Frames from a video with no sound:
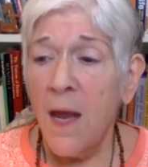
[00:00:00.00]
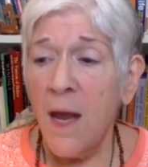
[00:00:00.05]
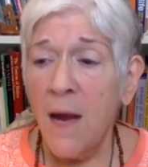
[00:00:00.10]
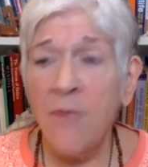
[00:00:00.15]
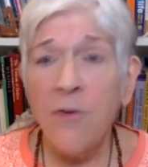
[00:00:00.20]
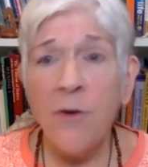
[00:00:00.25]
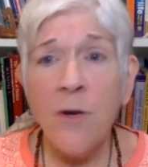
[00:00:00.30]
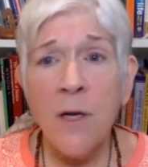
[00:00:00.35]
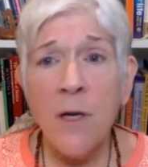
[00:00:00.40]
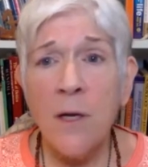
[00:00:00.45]

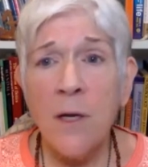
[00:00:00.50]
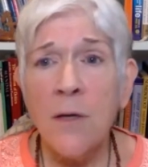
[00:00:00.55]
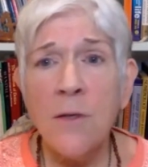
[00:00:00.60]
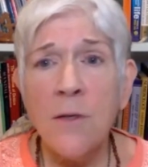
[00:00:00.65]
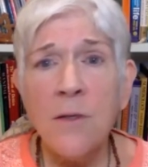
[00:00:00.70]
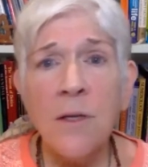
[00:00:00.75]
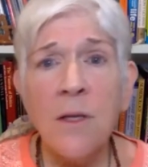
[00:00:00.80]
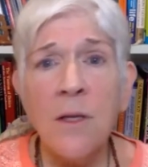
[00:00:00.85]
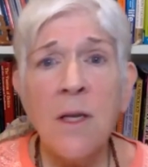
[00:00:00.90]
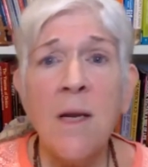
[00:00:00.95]
Every
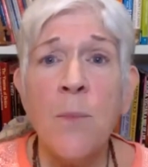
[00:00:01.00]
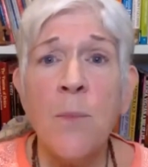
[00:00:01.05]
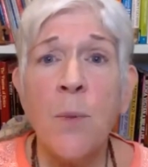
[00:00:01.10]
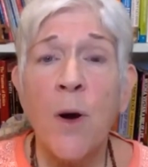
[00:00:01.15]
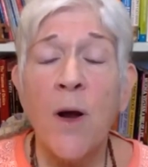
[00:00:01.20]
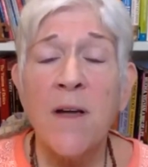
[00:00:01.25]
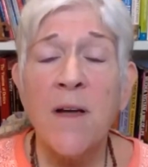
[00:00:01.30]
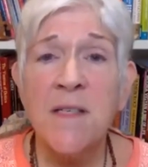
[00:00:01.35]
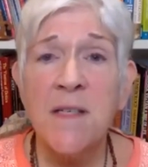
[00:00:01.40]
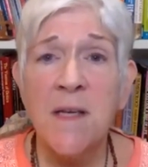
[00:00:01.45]
Kundalini
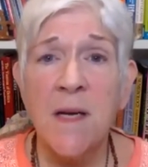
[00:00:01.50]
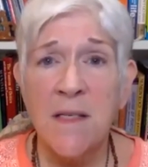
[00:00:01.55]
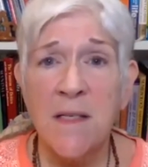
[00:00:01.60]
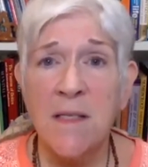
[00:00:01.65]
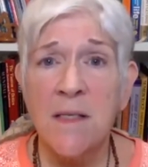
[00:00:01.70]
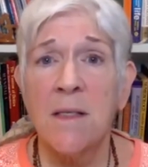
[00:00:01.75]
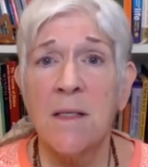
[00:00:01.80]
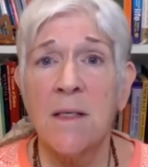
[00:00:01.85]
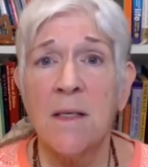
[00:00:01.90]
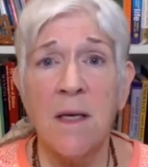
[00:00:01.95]

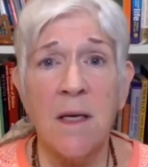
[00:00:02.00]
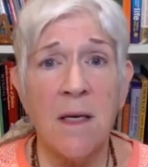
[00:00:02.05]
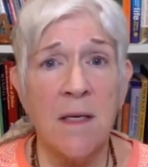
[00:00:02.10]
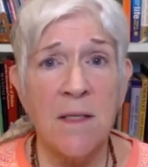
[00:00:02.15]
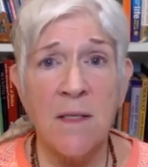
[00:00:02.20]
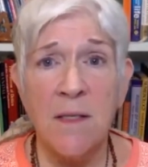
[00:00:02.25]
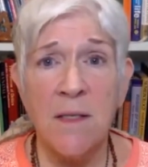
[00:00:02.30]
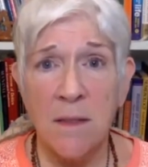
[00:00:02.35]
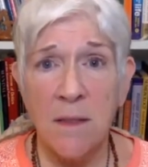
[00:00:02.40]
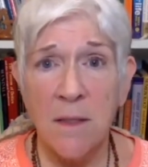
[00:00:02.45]
process
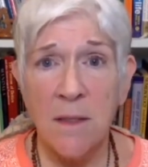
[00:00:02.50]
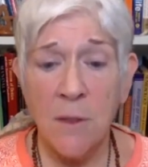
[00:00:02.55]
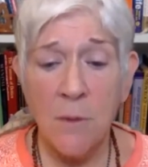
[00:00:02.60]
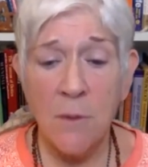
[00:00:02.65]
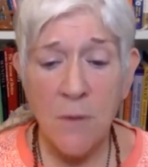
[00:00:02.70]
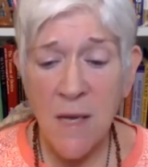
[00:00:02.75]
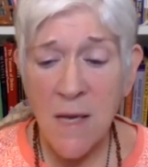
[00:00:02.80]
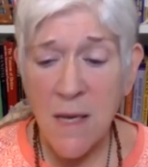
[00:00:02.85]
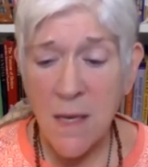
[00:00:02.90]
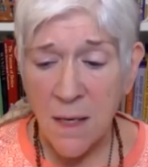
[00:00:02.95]
is
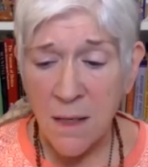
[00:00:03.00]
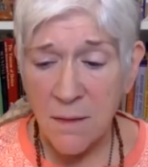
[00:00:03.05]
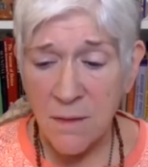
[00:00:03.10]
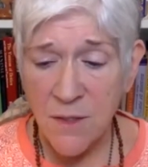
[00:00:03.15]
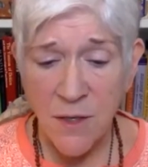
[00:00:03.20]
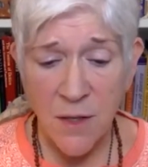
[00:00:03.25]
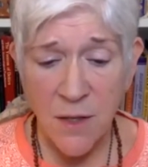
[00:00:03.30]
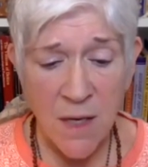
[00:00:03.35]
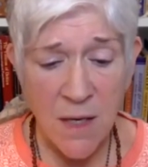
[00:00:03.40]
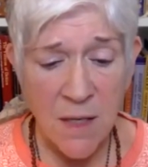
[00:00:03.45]
unique
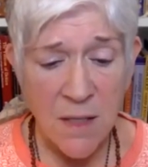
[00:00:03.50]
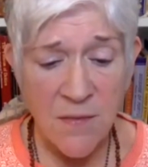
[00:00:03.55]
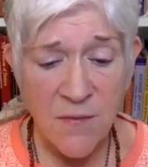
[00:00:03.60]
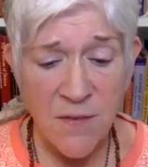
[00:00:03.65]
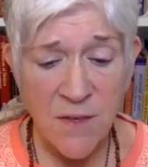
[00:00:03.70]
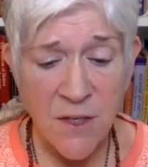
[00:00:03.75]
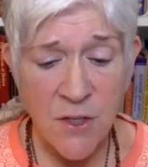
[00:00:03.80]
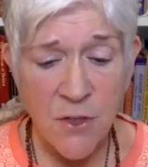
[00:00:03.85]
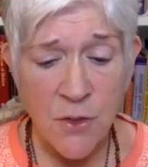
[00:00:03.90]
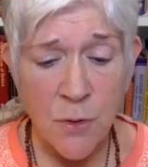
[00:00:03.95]
to the
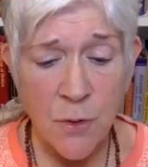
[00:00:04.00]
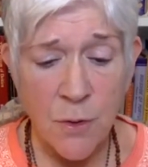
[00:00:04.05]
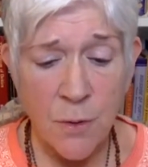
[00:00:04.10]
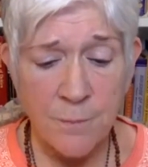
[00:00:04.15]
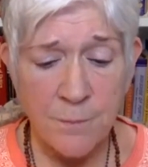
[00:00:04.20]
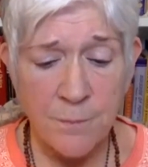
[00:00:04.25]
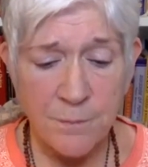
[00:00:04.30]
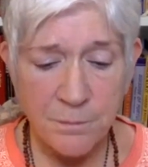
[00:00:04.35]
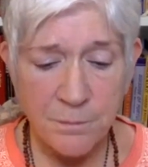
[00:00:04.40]
individual.